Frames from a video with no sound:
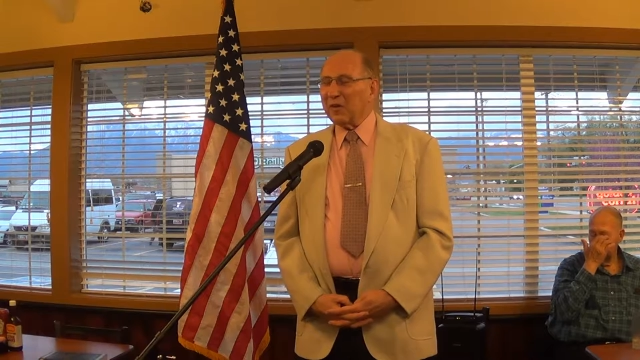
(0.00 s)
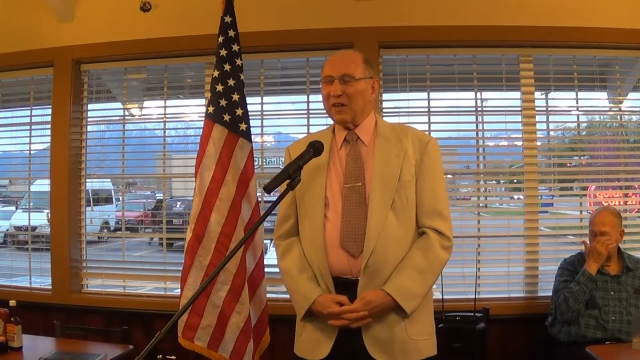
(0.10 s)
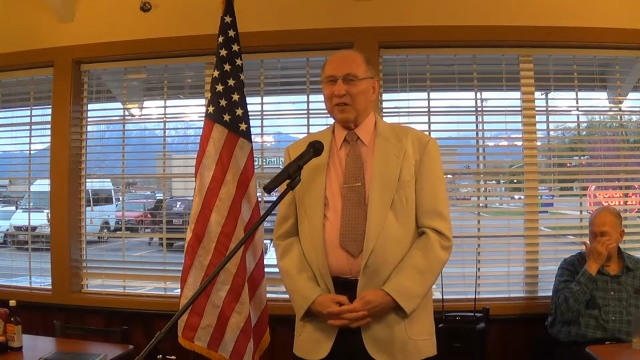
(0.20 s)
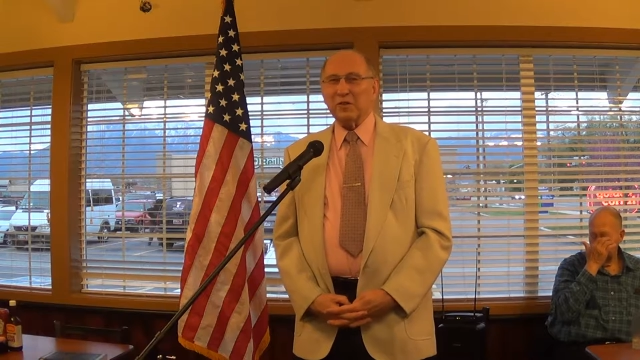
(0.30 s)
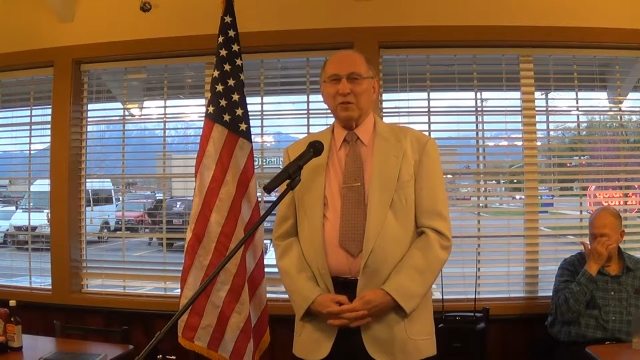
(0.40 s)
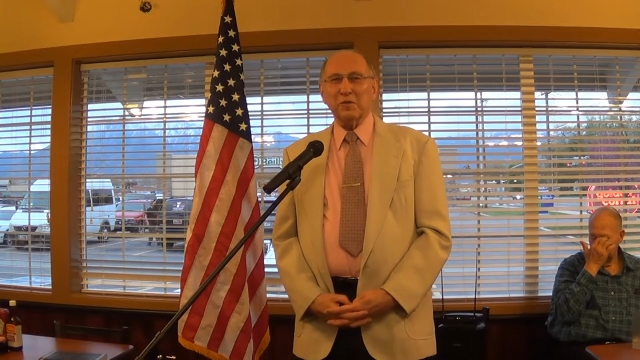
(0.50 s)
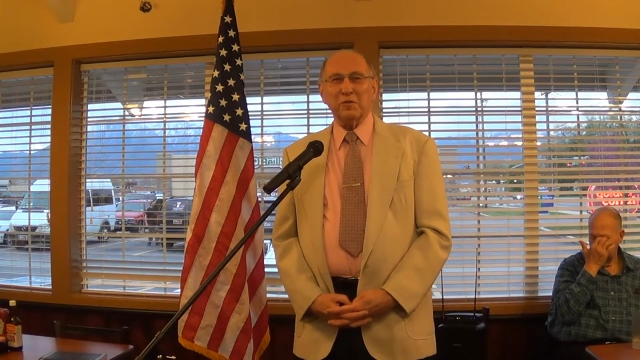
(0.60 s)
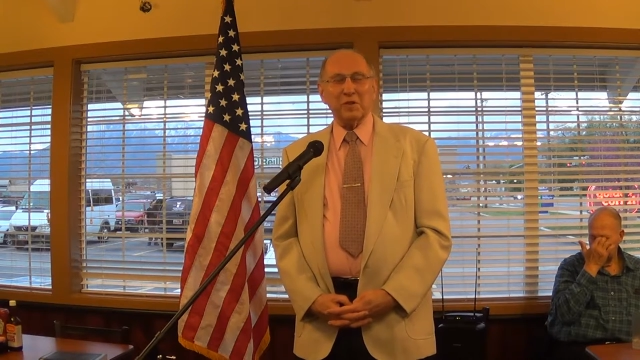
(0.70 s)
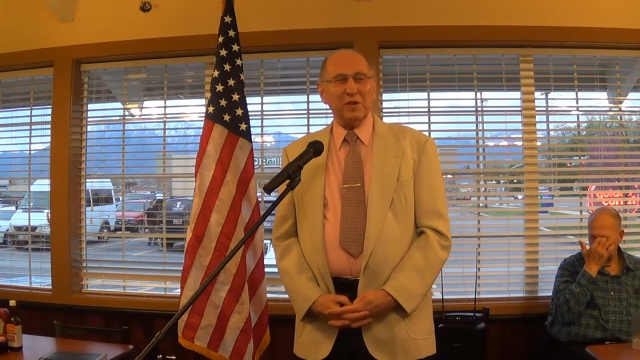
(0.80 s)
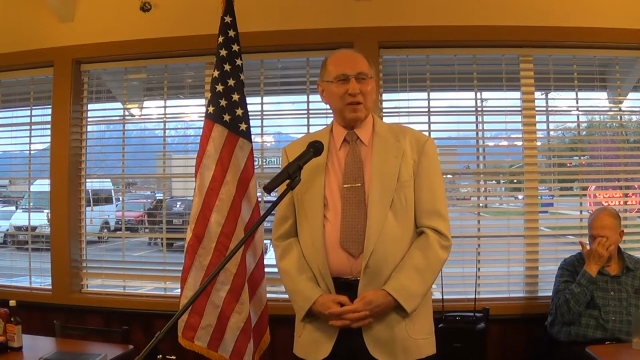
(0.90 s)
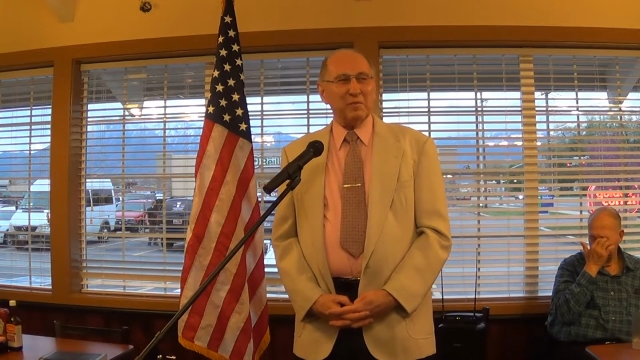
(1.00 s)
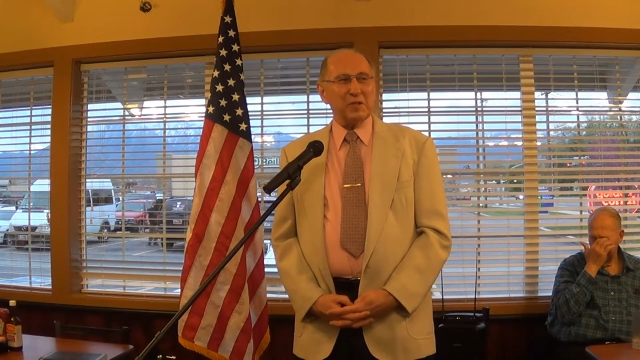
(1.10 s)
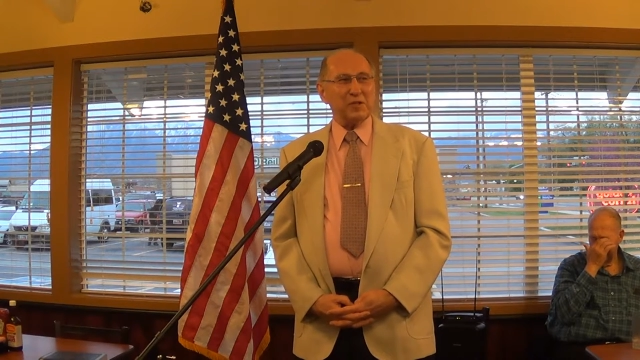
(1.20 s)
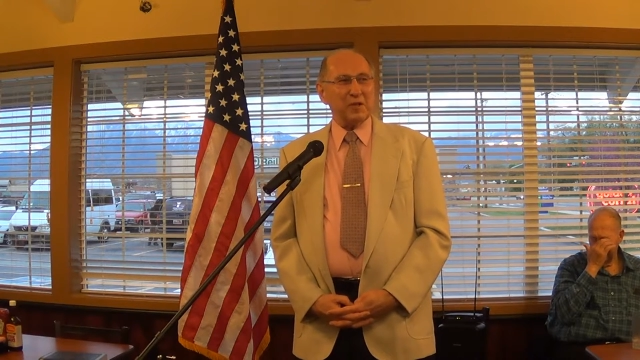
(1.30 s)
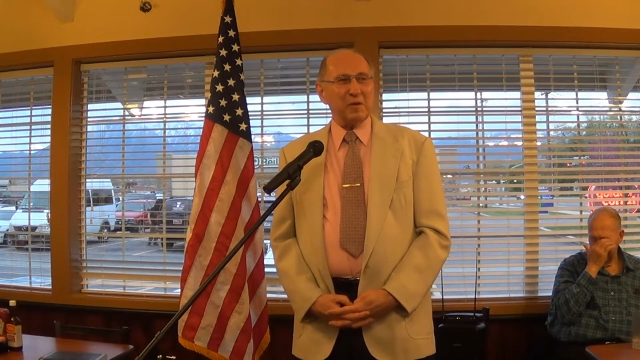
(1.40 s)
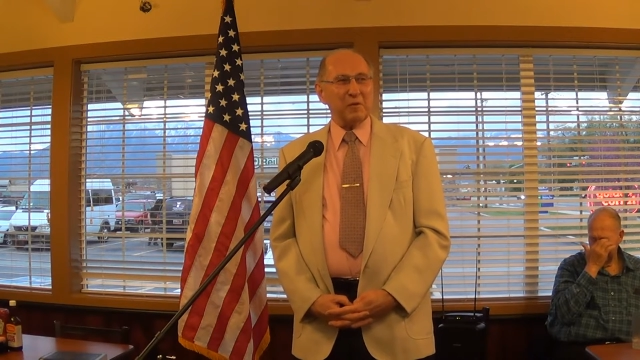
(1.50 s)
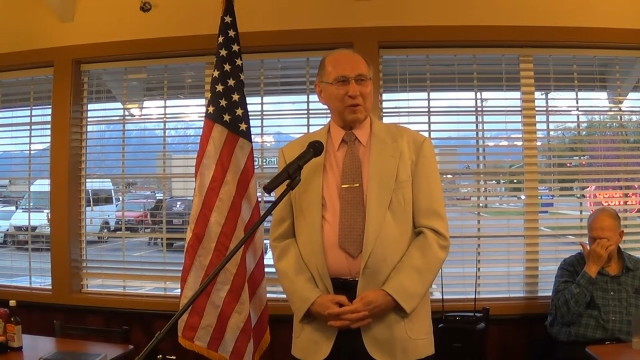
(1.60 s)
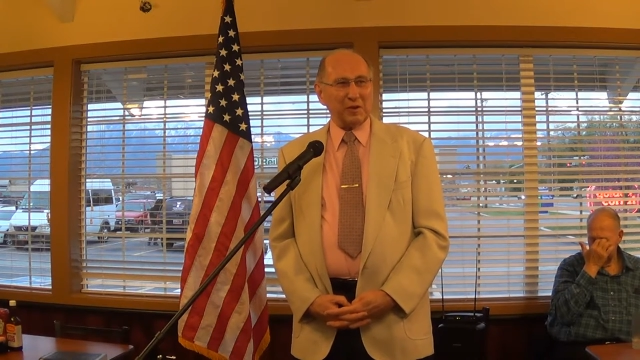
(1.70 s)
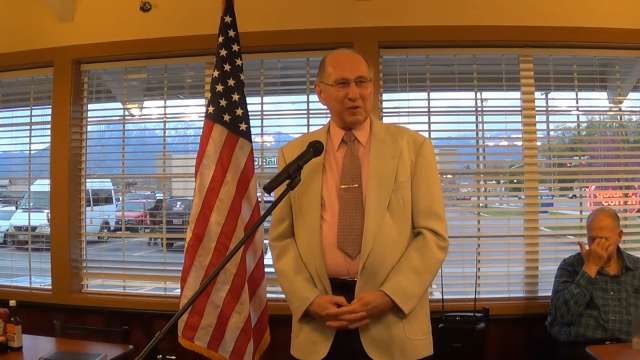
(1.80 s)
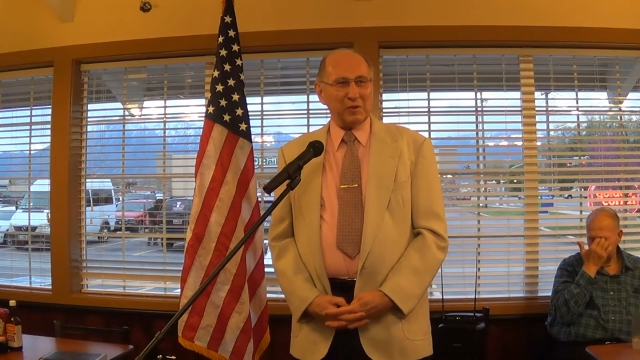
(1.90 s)
quite attuned with our missionary
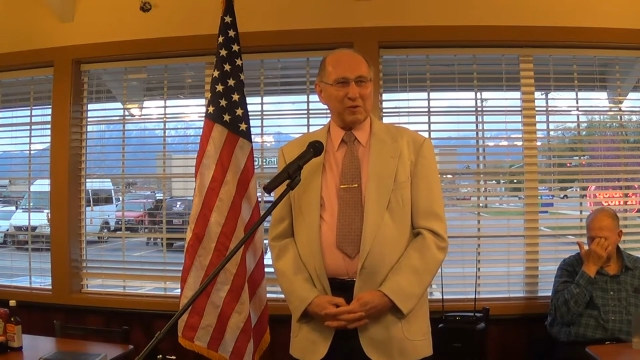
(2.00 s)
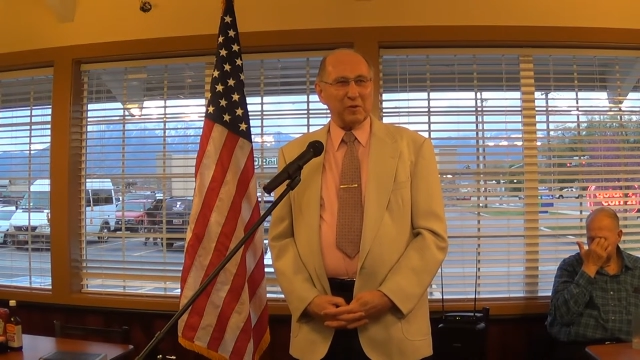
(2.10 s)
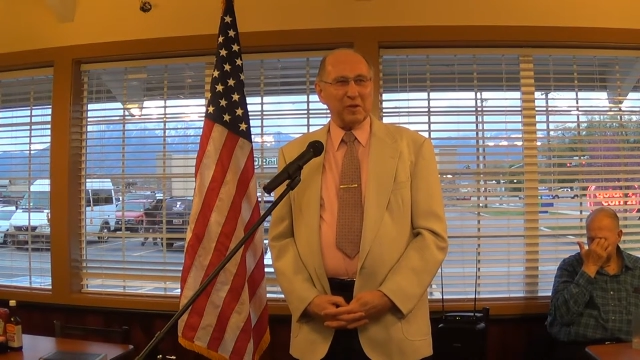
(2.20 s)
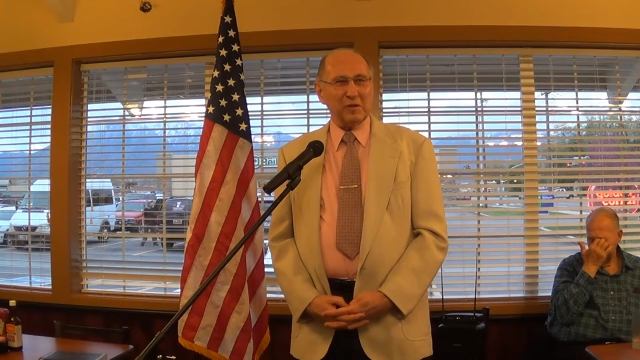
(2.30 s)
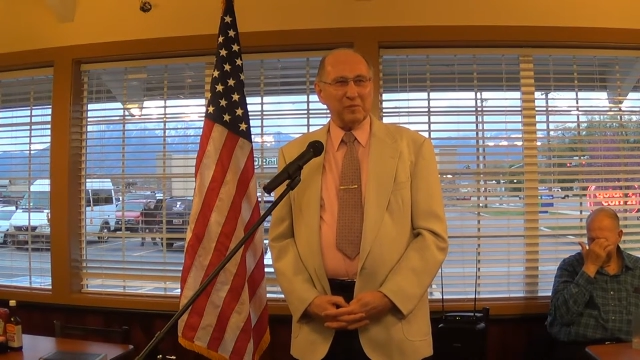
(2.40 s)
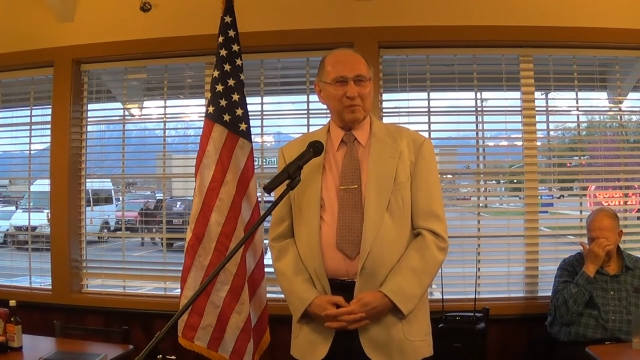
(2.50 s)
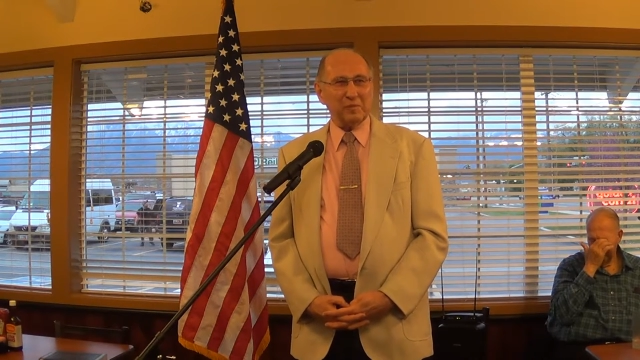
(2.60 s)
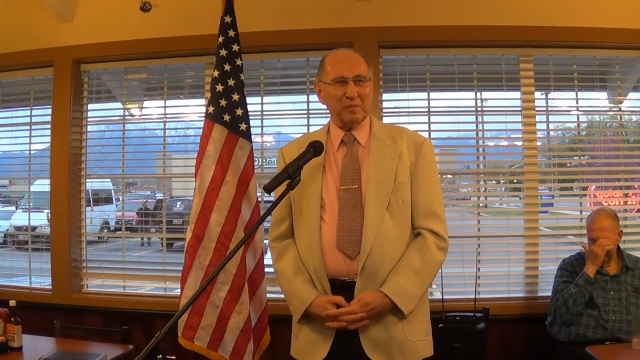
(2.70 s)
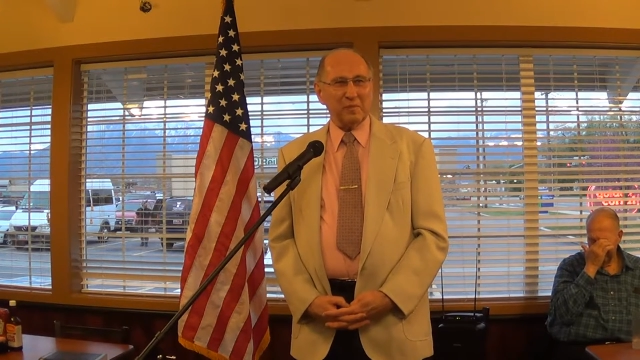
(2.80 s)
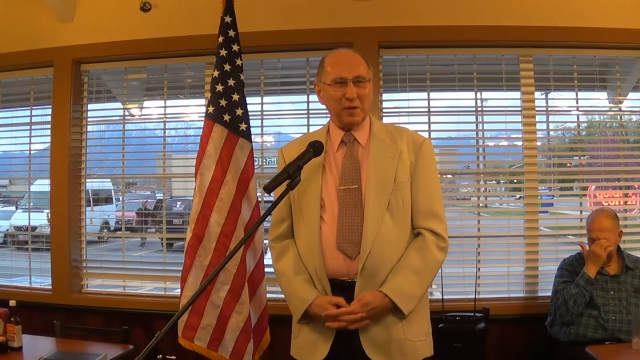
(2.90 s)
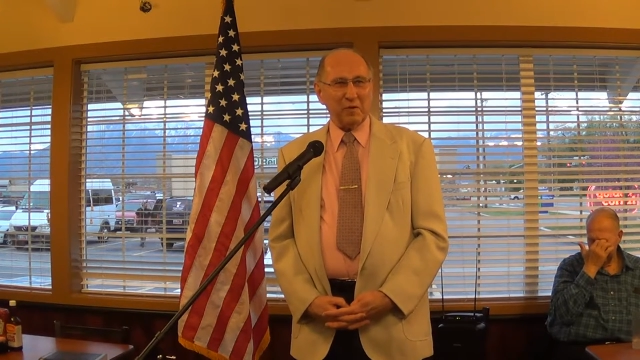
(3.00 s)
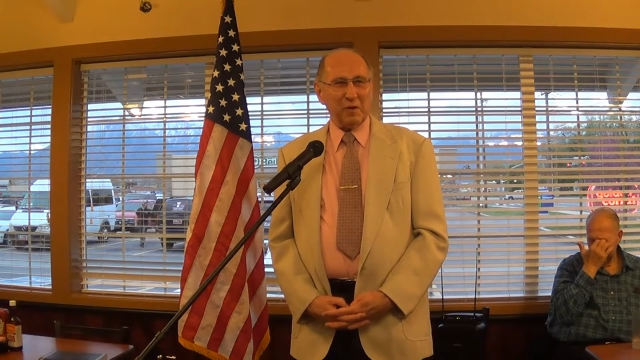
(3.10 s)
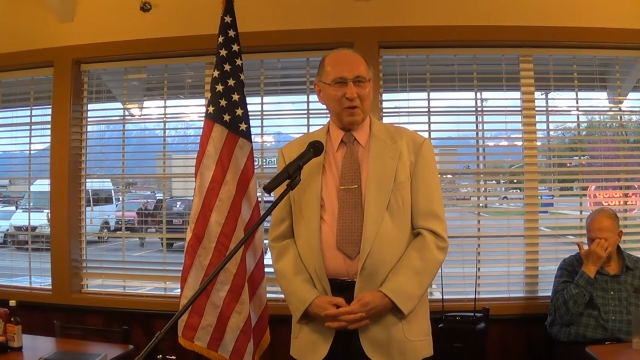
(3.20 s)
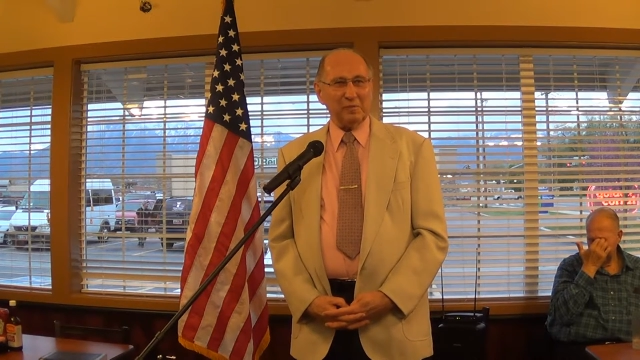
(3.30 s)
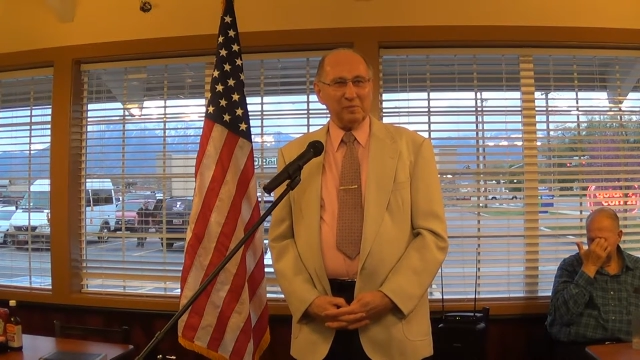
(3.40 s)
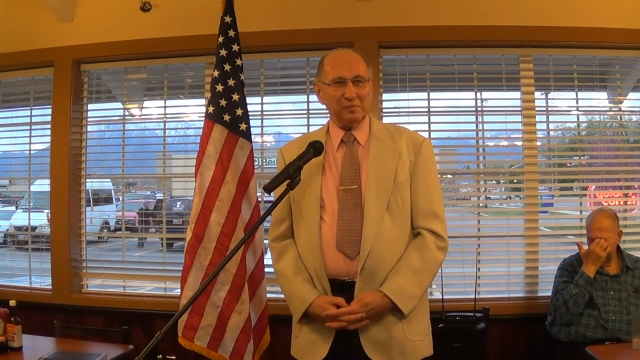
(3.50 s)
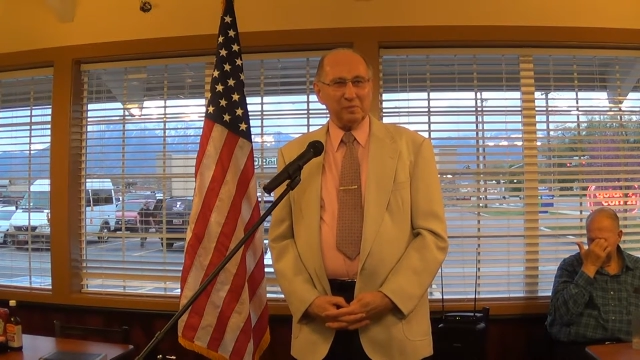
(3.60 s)
work here as we go on.